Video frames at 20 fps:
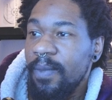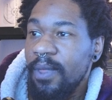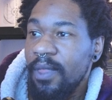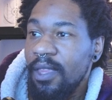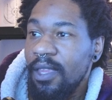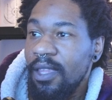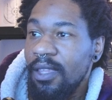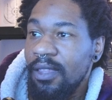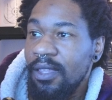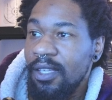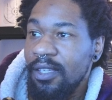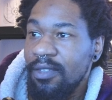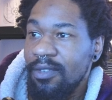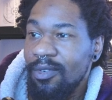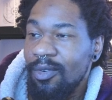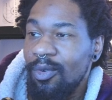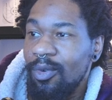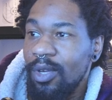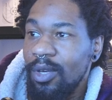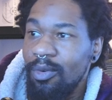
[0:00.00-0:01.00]
this
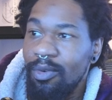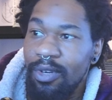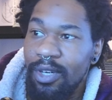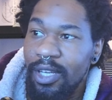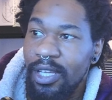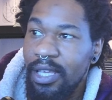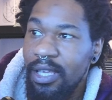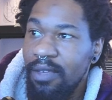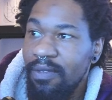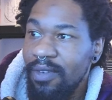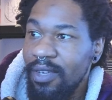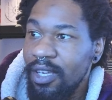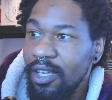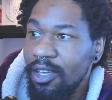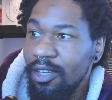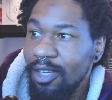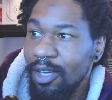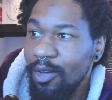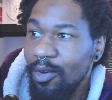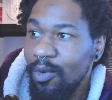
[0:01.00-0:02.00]
coin were to even
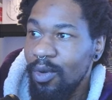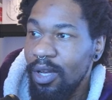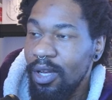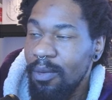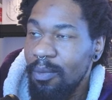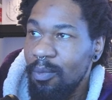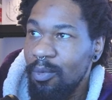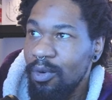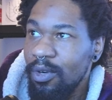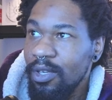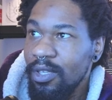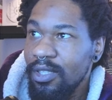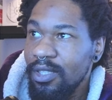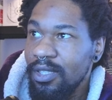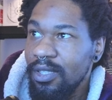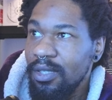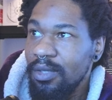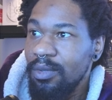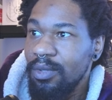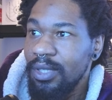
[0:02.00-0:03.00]
go upwards to,